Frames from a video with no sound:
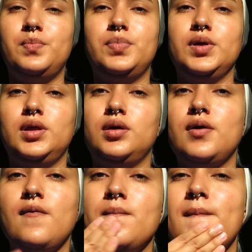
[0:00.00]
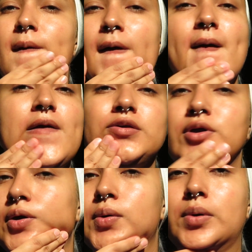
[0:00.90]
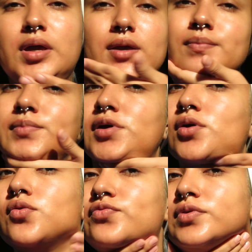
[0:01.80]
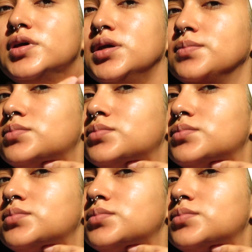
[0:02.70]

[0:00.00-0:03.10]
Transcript: but um it'll go away hopefully.